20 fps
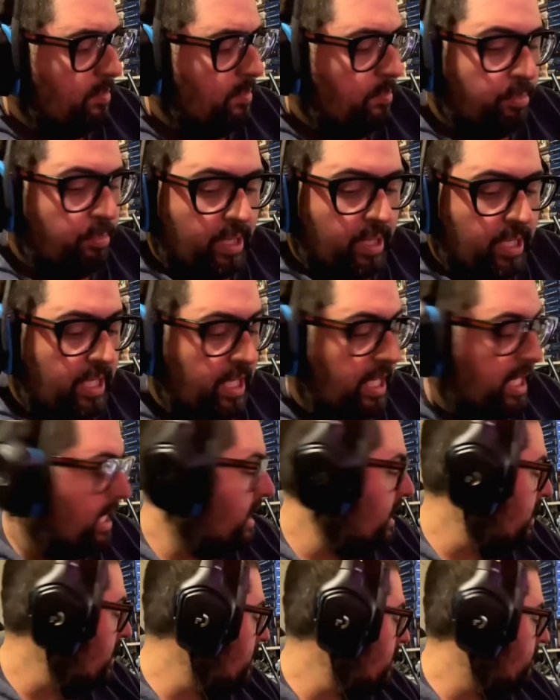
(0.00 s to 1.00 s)
but it
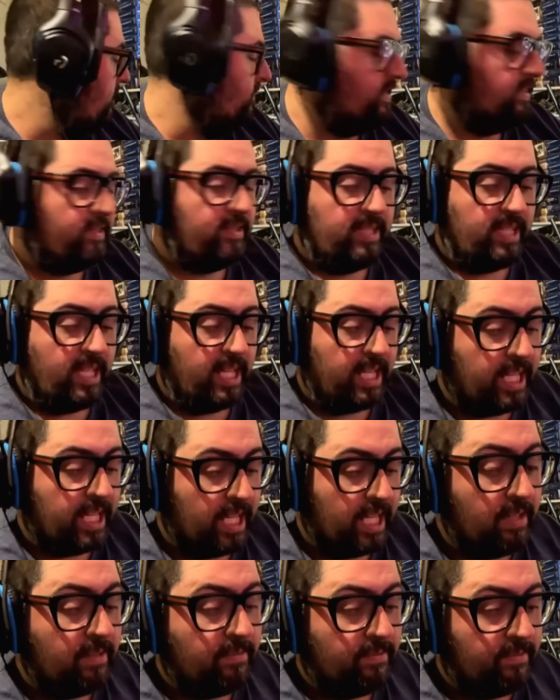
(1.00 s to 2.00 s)
gives
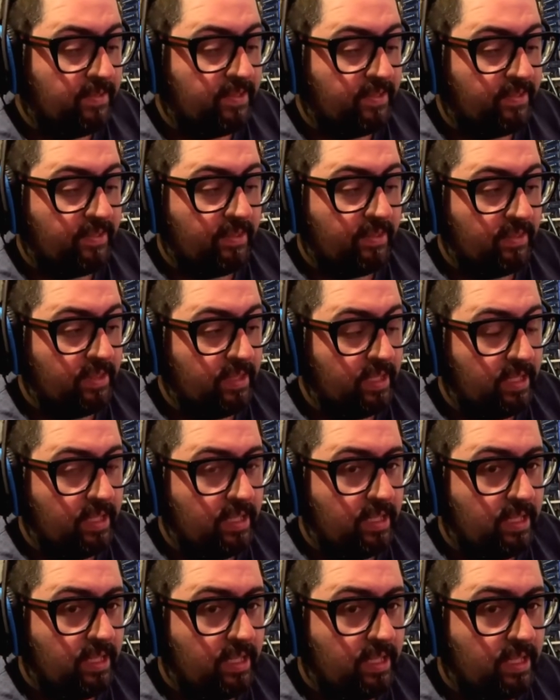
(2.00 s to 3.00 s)

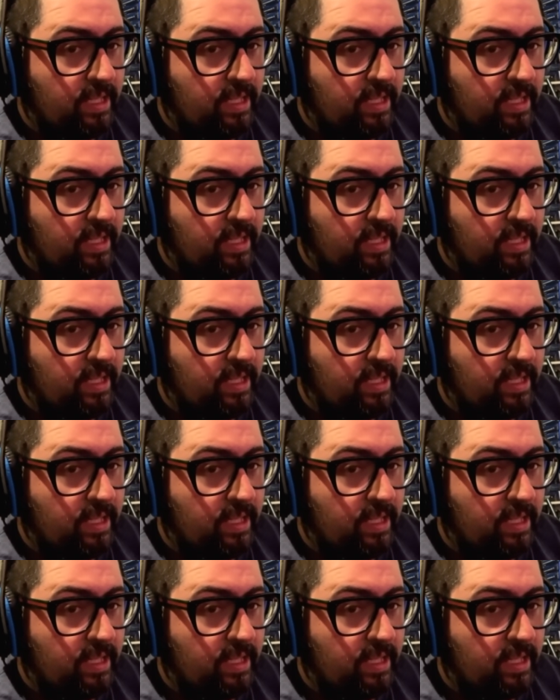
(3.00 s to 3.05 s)
the